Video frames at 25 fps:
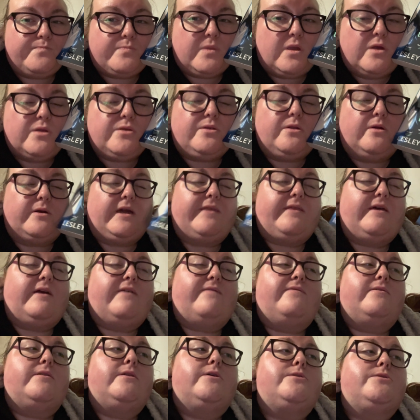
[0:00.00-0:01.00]
so I'll get
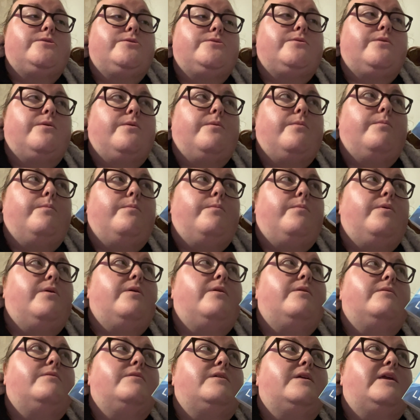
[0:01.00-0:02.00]
that finished.
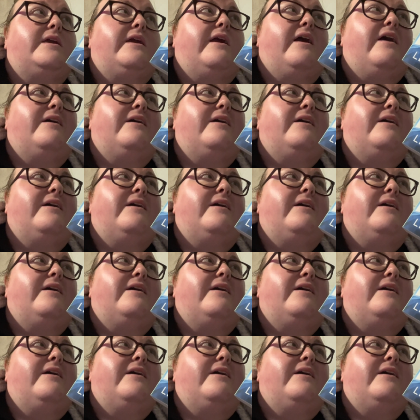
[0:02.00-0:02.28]
But yeah,